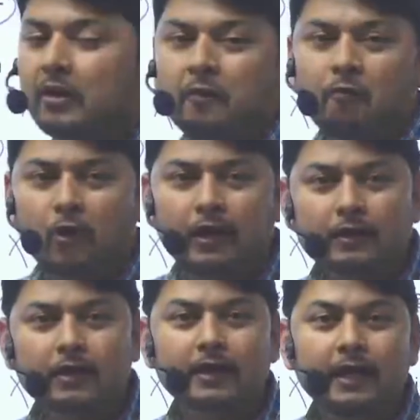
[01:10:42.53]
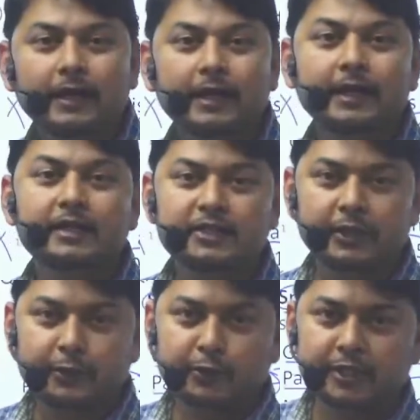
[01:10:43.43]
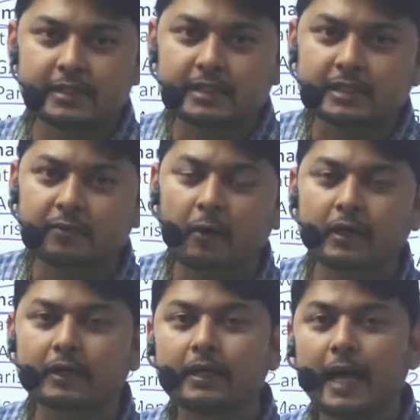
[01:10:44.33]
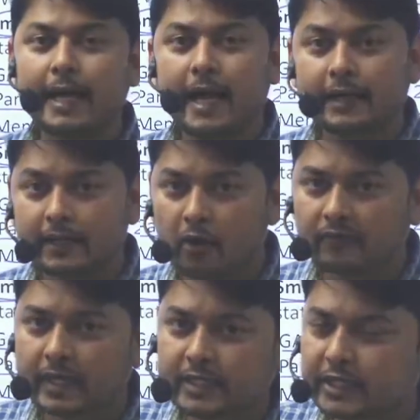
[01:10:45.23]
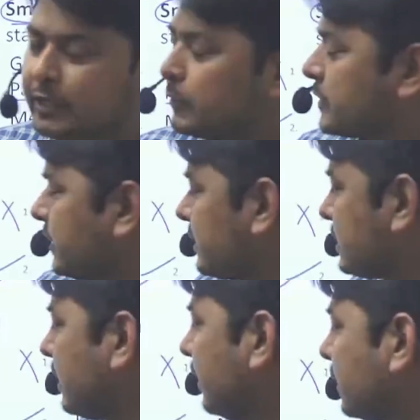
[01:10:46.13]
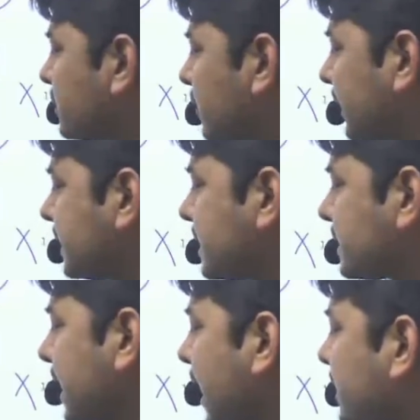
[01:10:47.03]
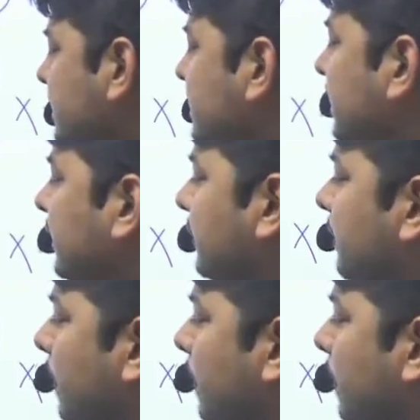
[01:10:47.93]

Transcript: What are the related institutions? What are the hierarchy of the institutions? So this is asked here.